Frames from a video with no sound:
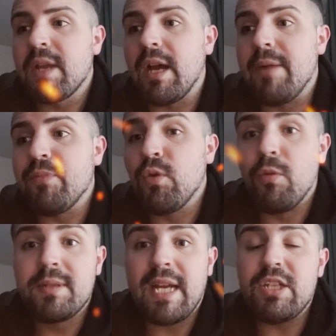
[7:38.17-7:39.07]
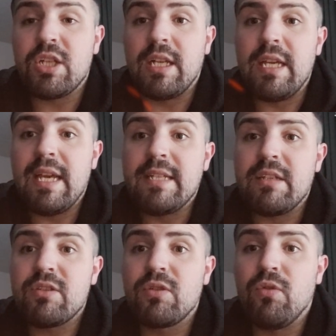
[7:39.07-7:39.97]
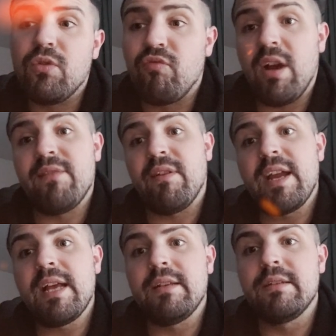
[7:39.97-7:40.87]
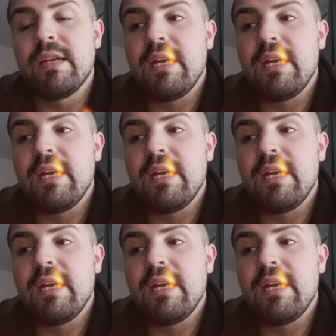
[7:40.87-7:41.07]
or potentially is it scored right at the very end?